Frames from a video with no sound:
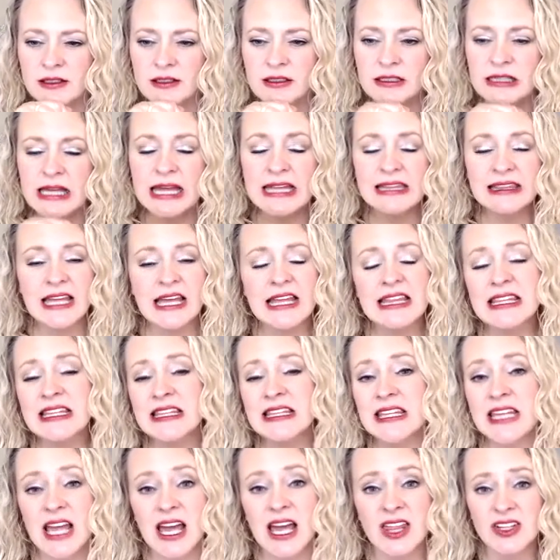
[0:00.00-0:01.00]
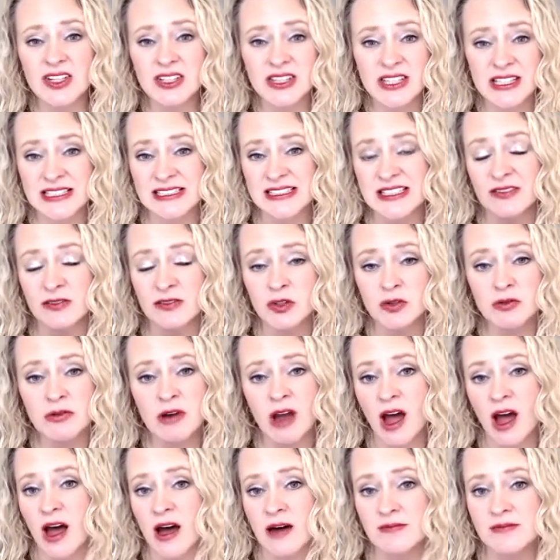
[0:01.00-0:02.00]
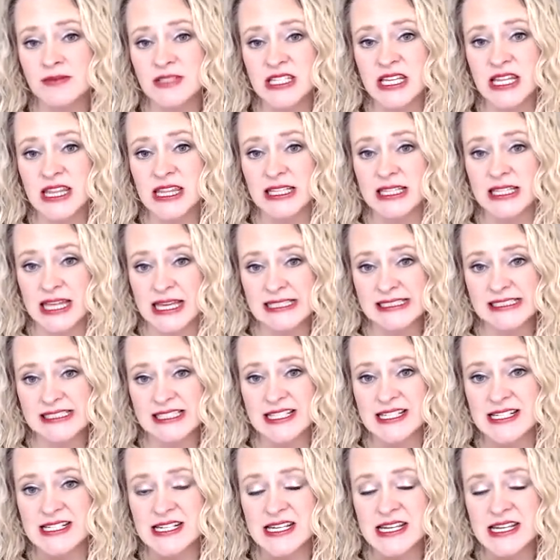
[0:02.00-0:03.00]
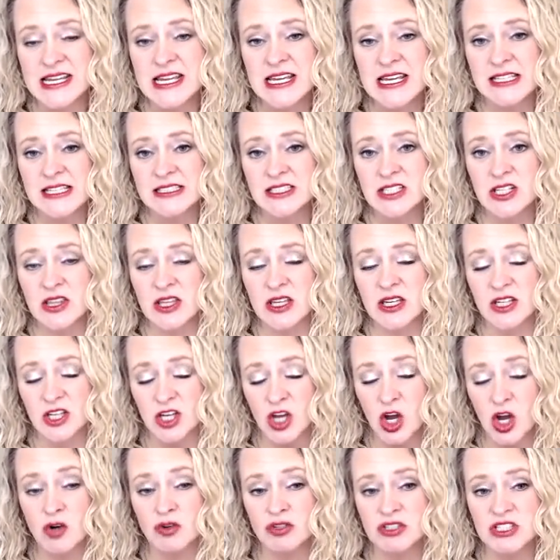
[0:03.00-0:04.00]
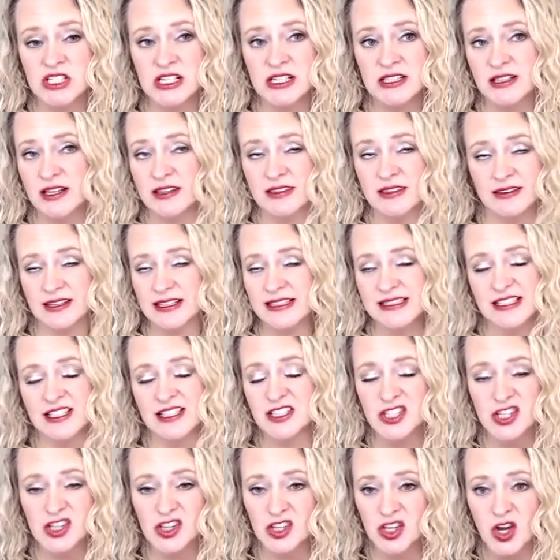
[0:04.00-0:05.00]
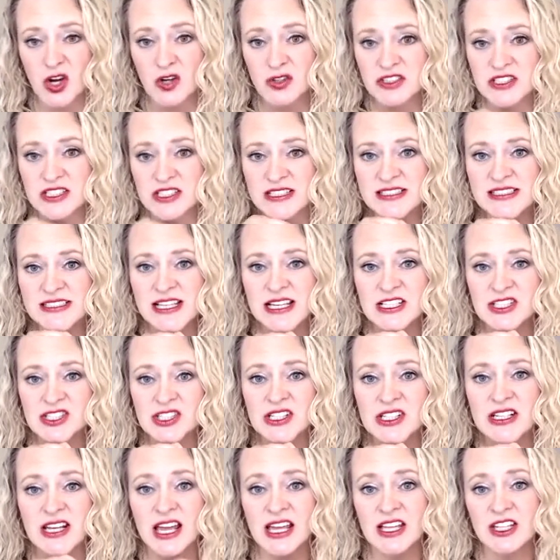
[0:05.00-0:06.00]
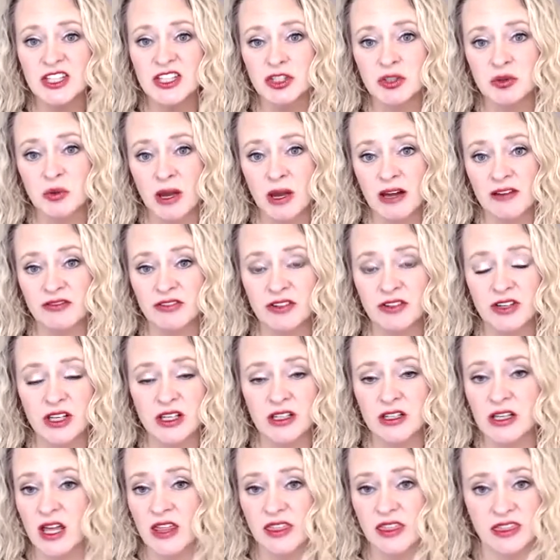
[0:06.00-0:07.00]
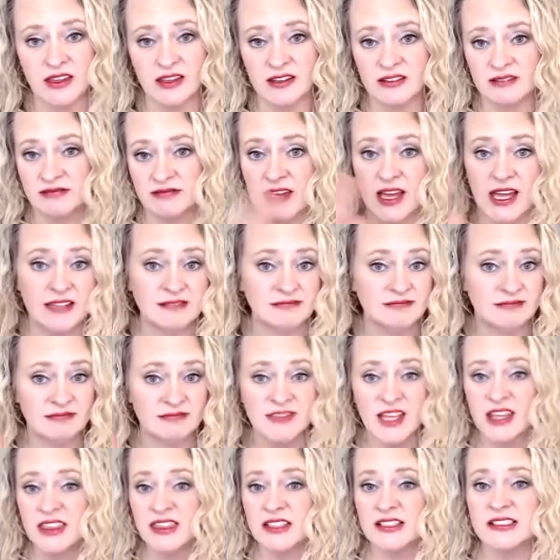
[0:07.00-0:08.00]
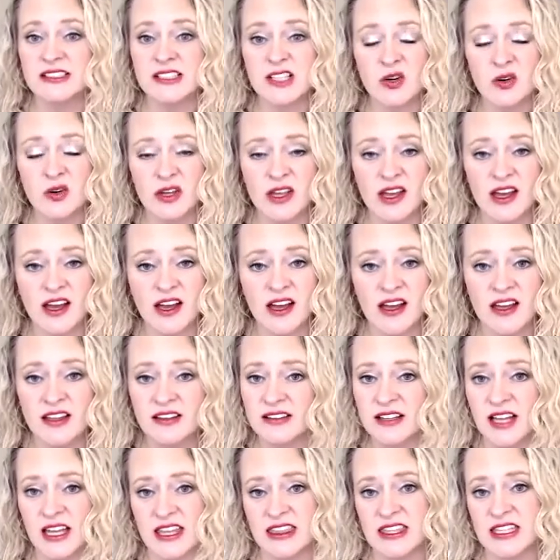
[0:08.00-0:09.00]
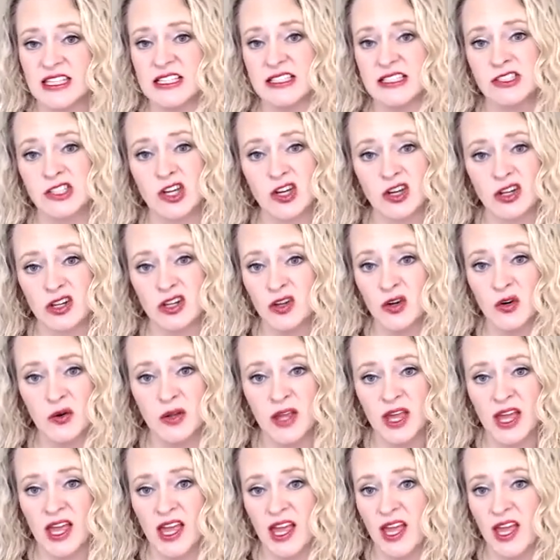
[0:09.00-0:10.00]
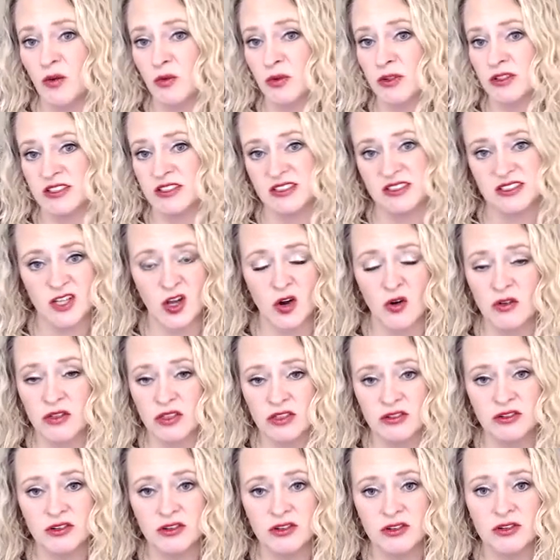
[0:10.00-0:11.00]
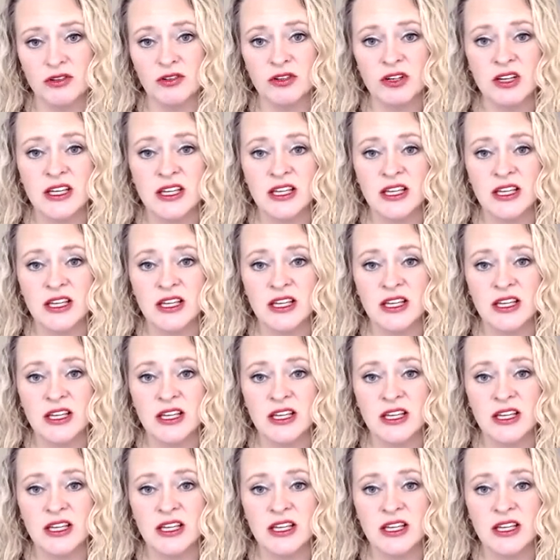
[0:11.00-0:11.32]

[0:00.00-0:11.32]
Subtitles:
And then the other thing is if you come to the lesson, to the coaching, not the lesson, to the coaching session, and you have nothing's going on. I think it's all okay. We're just going through